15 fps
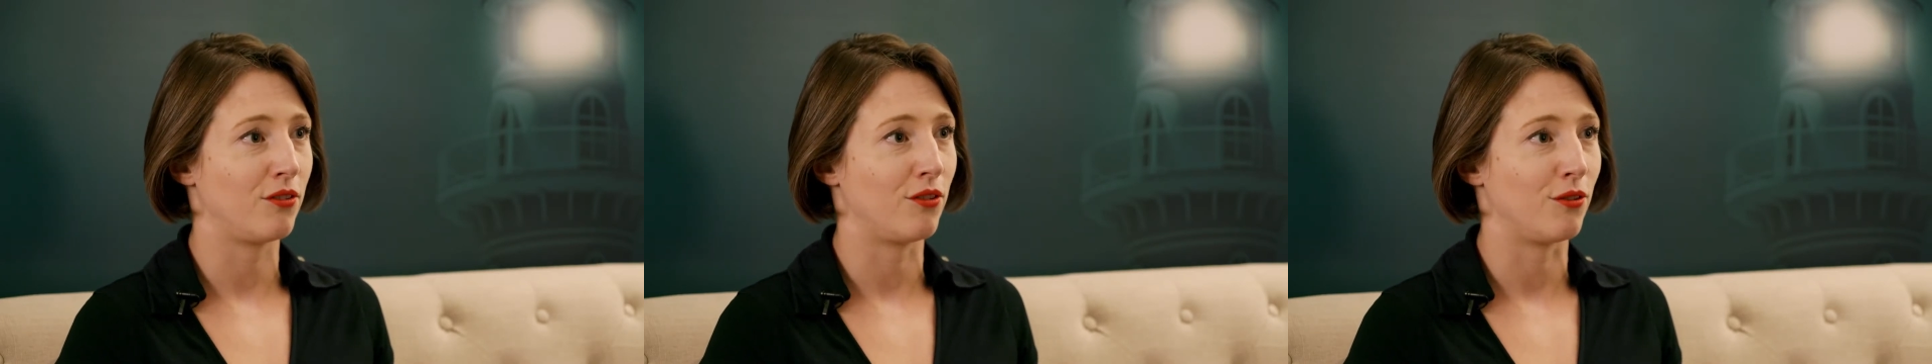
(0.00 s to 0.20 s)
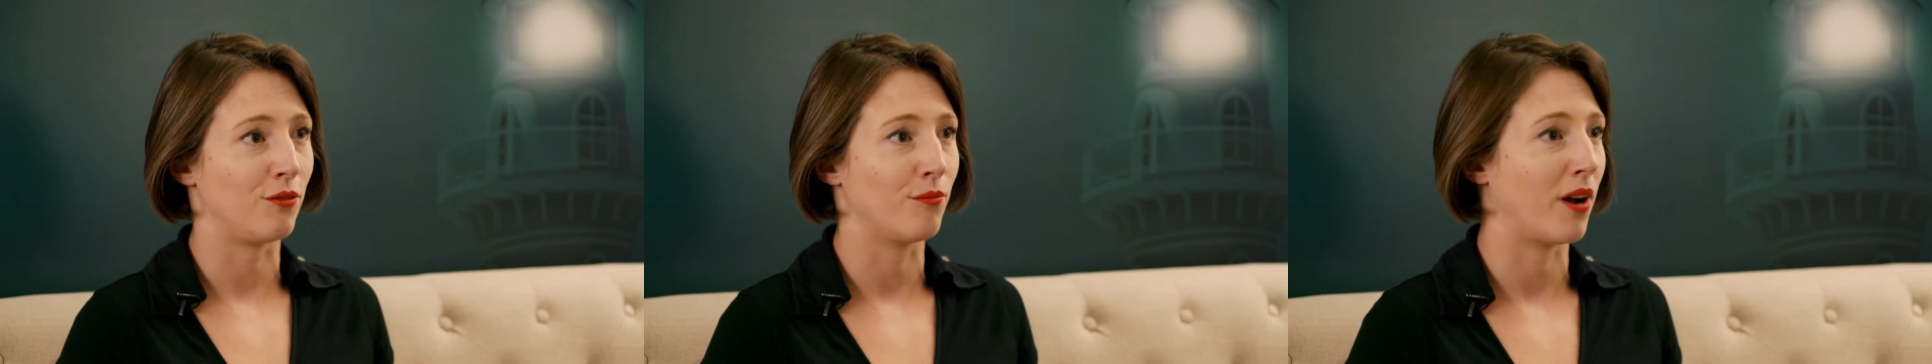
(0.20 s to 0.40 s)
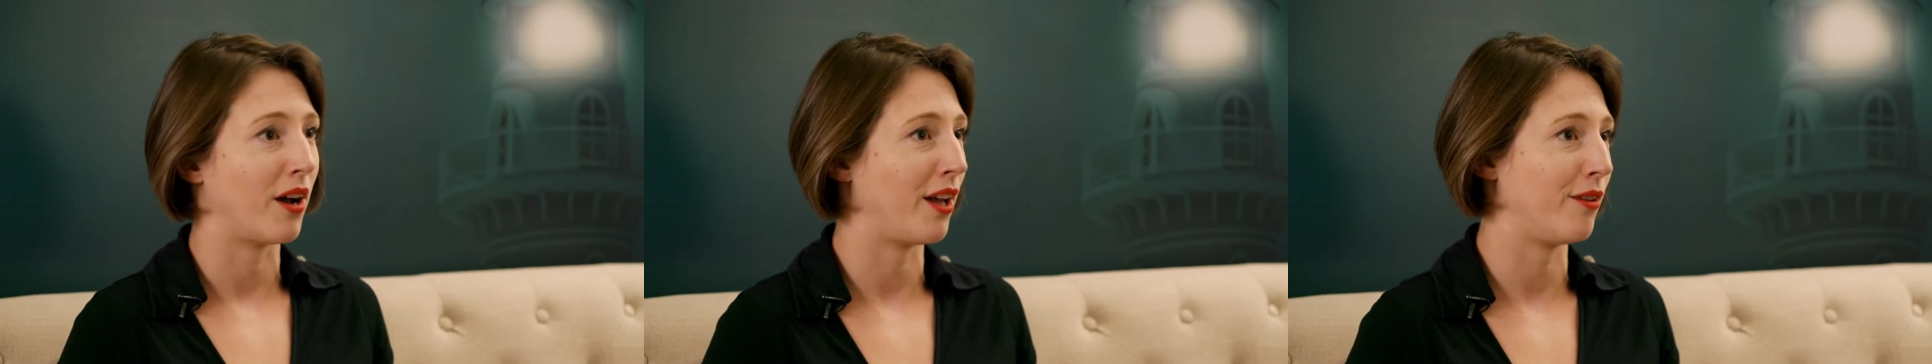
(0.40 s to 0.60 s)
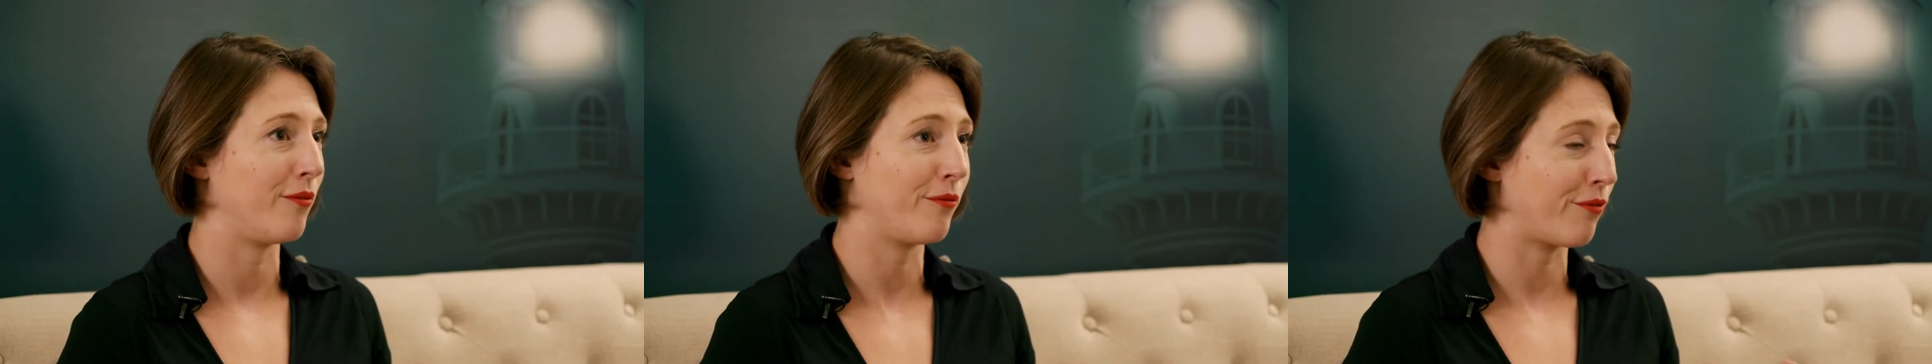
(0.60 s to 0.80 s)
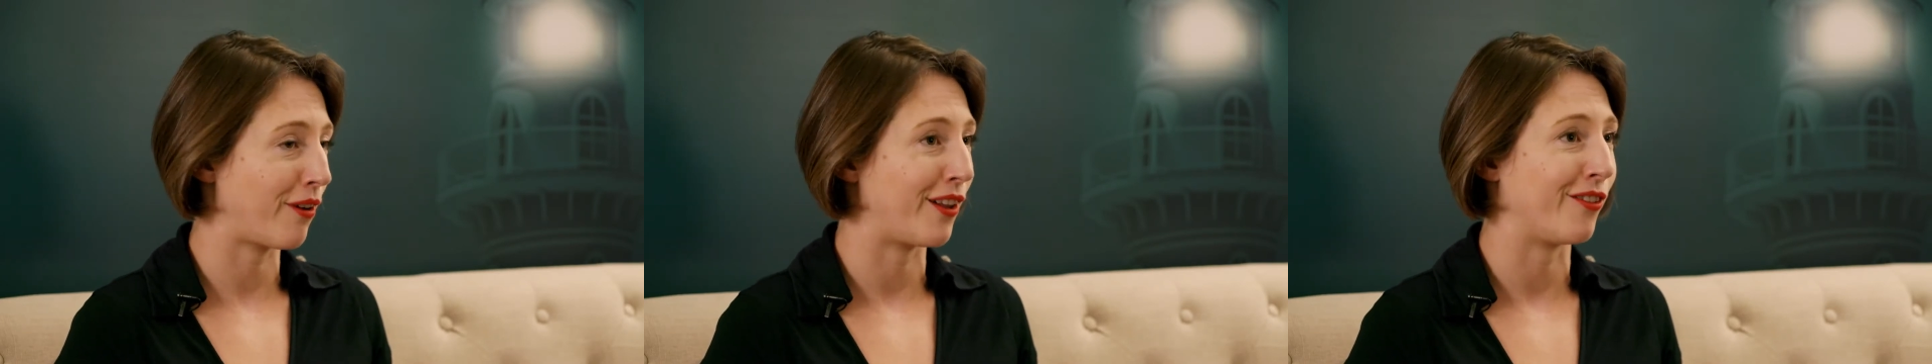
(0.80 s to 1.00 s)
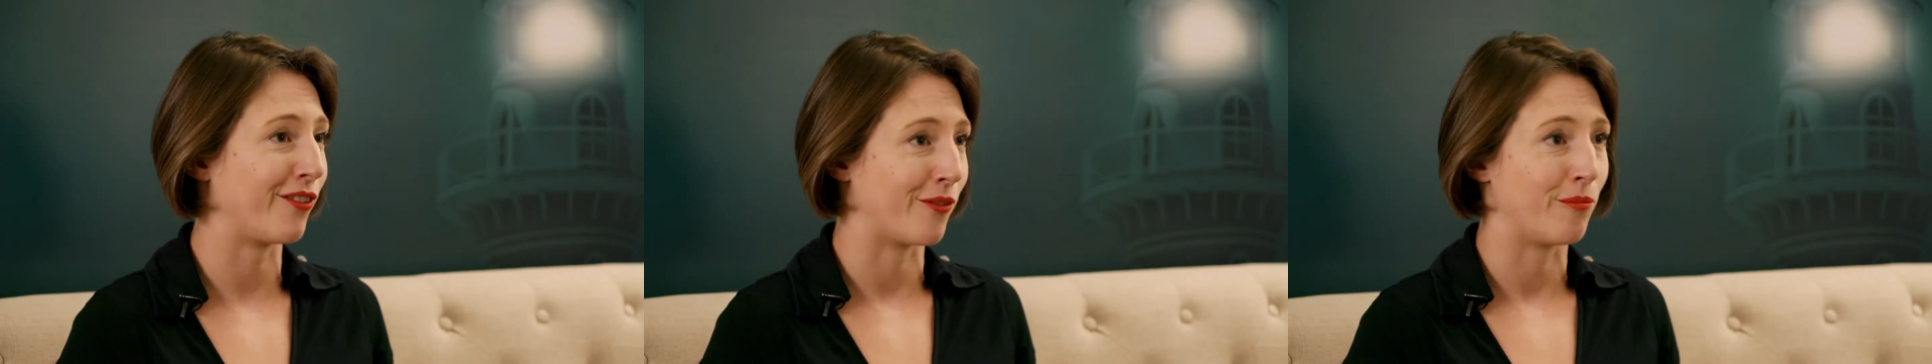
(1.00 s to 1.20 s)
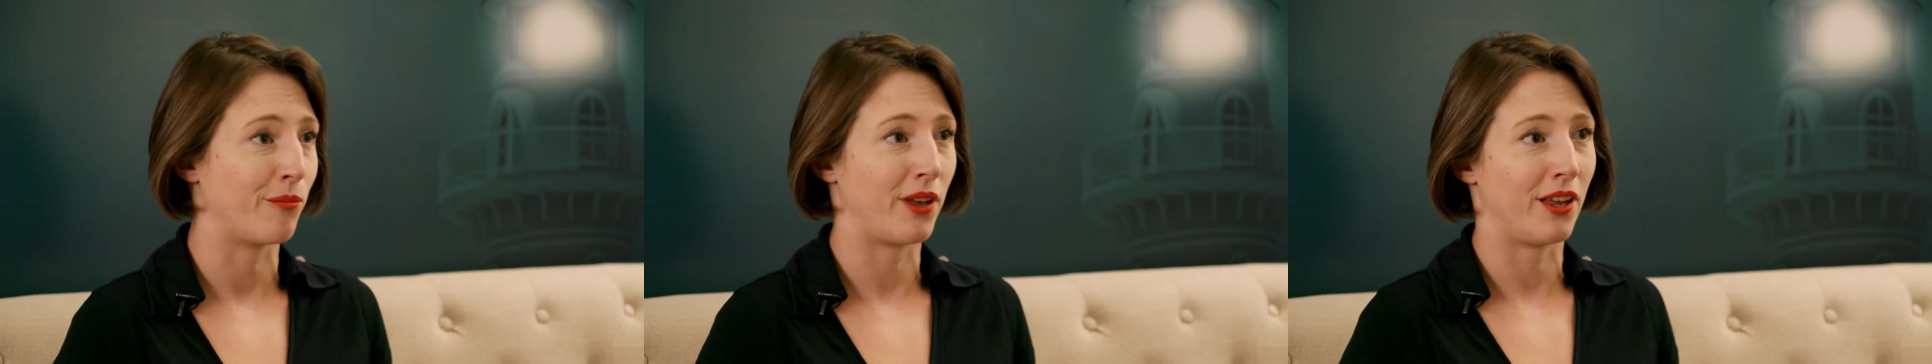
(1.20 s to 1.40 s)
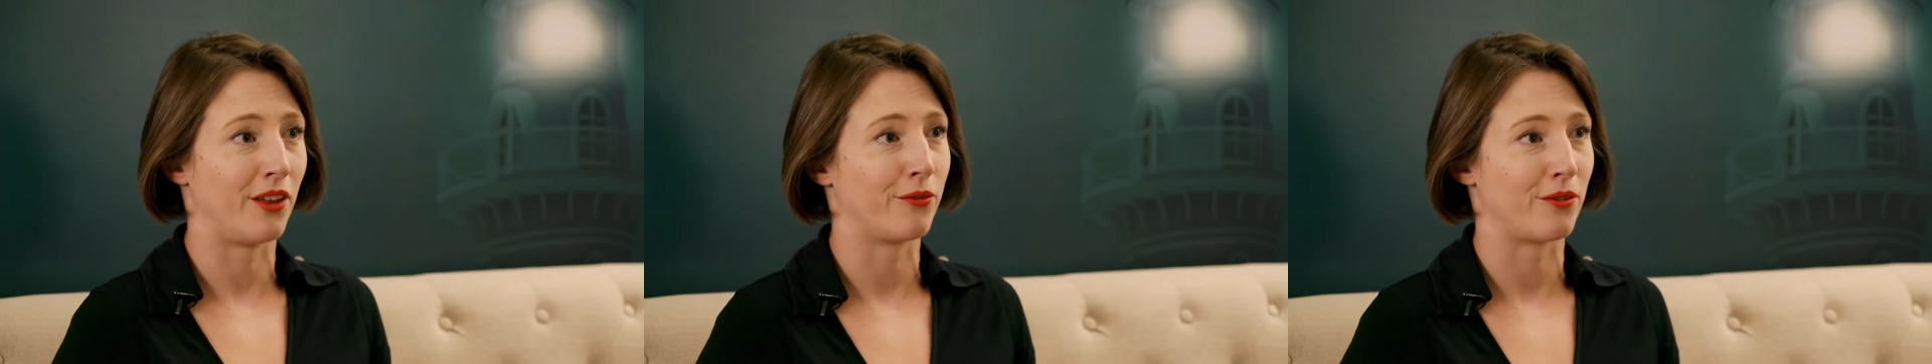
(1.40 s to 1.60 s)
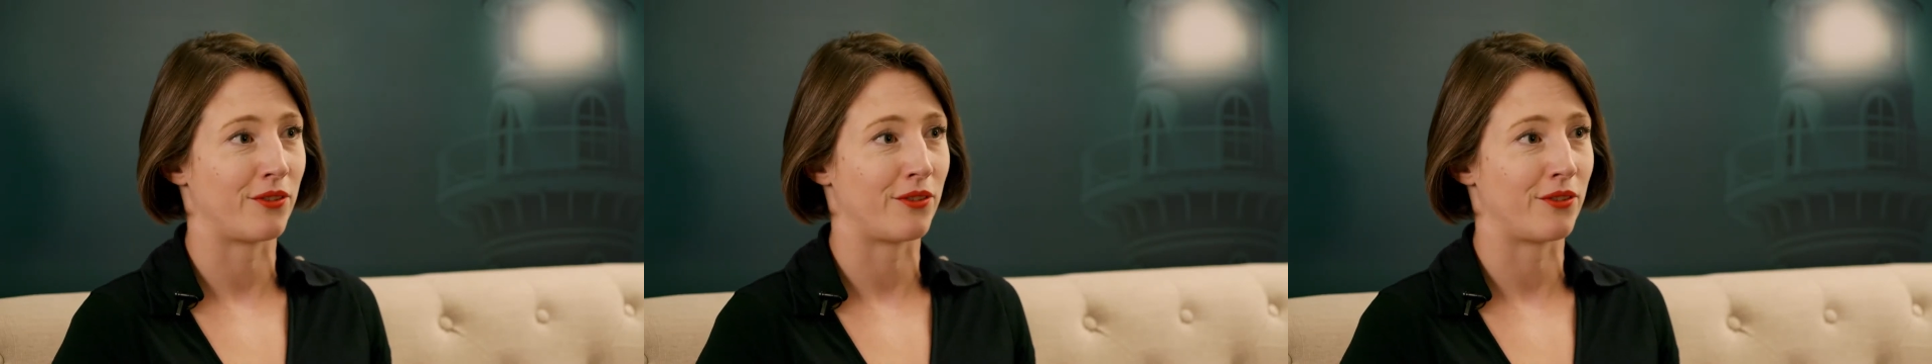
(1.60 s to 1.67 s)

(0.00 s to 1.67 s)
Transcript: to my friends and peers